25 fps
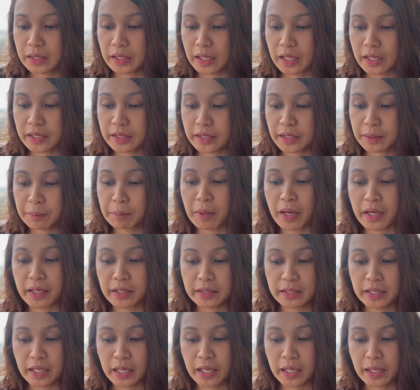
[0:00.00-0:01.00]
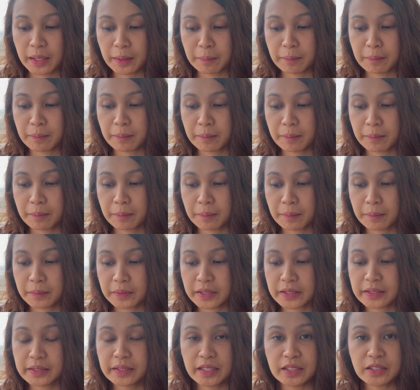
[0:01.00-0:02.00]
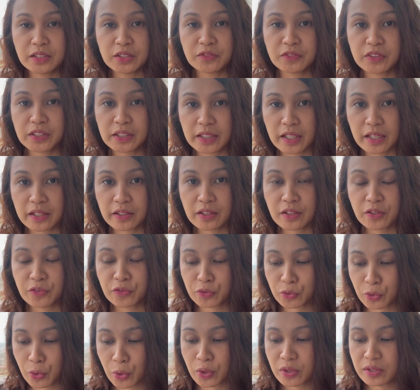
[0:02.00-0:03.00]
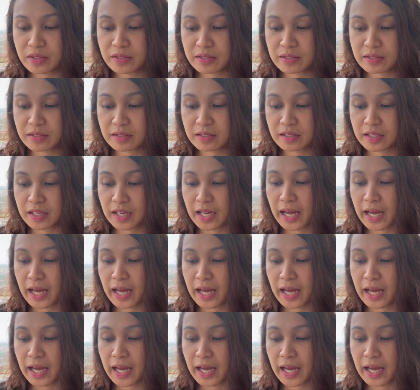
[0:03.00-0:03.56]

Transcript: And then my name, the date of the letter, of course,